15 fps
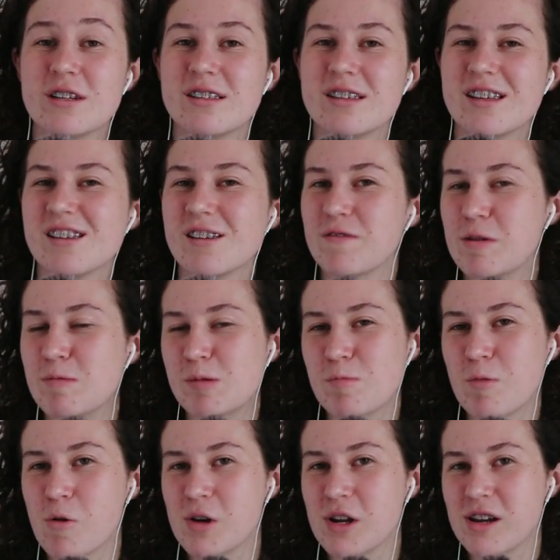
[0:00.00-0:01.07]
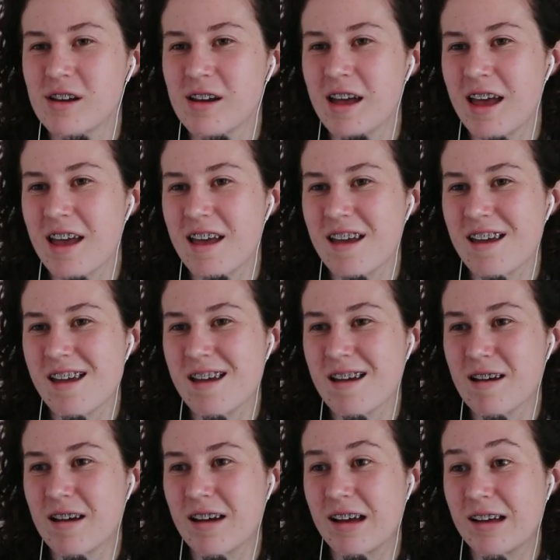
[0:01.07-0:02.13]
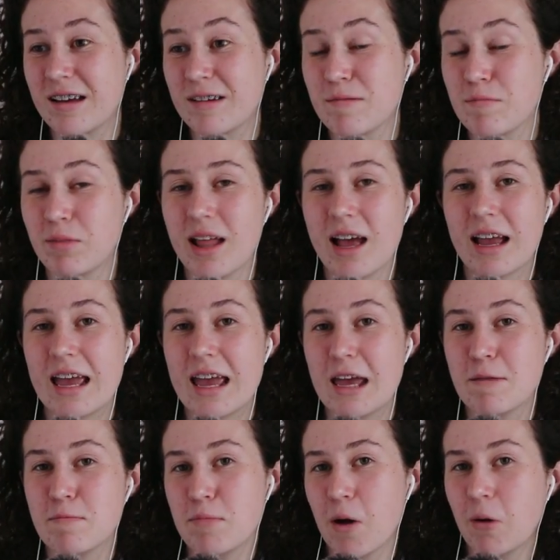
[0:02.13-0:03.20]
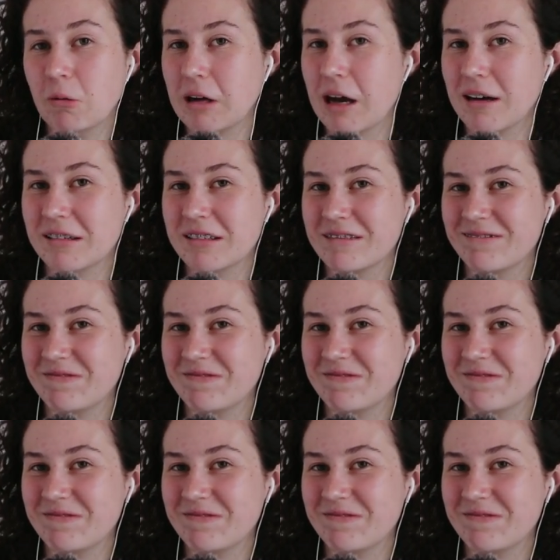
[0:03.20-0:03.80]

consists of him sporting a black-haired bowl cut.